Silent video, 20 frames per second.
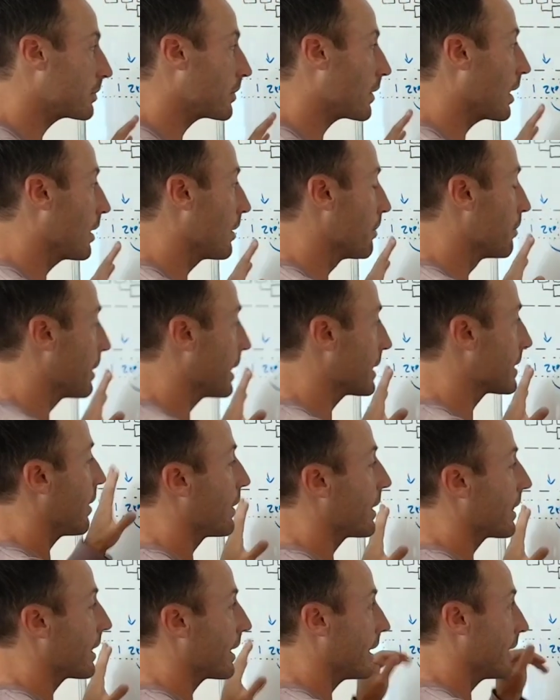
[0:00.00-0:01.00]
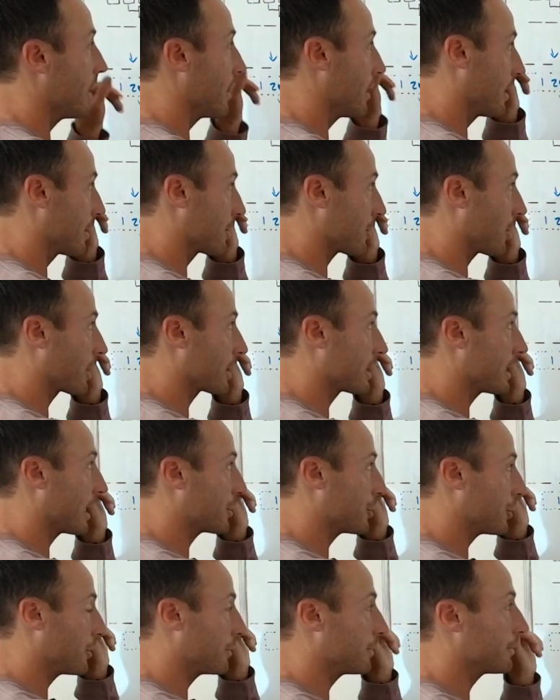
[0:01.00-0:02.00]
but within this
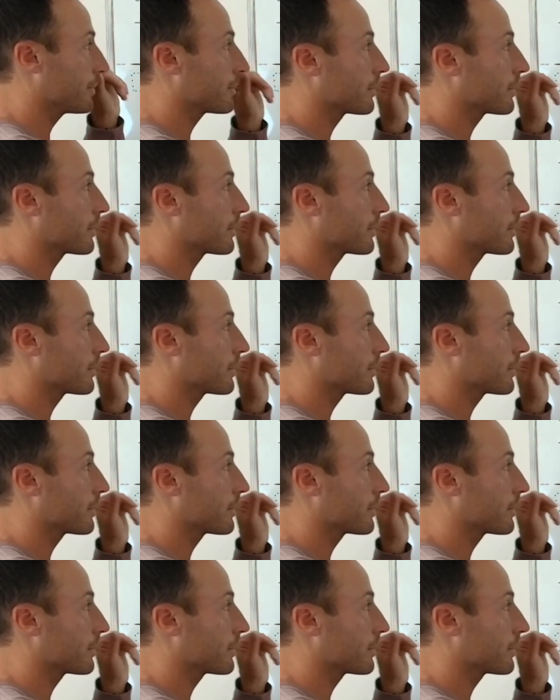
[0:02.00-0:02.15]
architecture,